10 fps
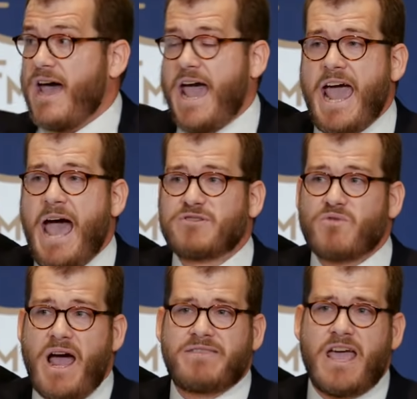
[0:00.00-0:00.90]
Ahab's
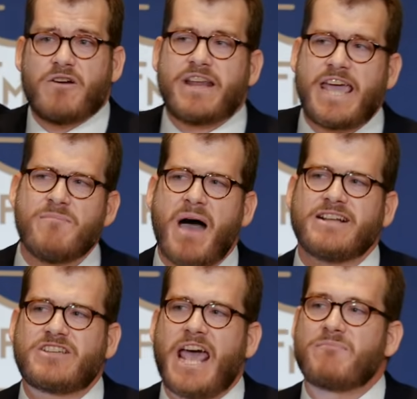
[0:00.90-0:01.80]
right there and he
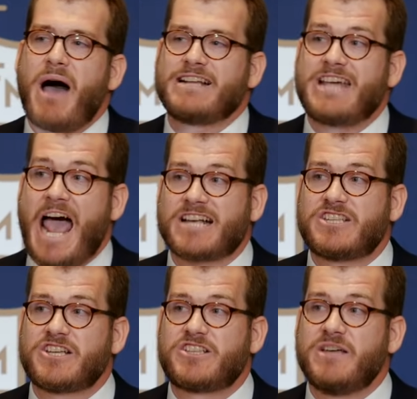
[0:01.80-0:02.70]
might take my
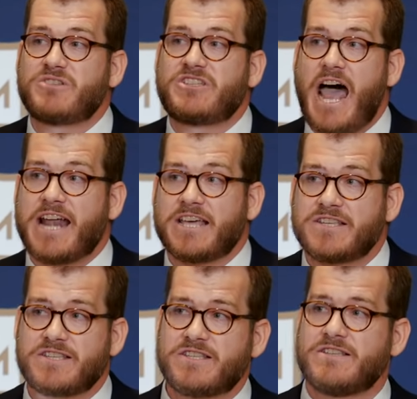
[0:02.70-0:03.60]
tax-exempt
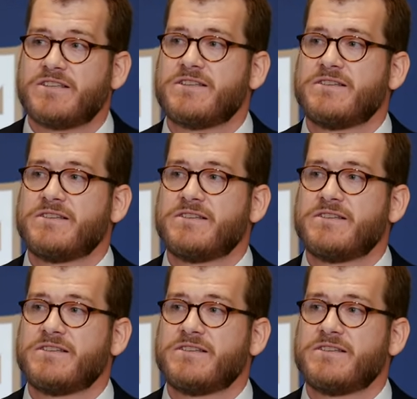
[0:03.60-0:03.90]
status.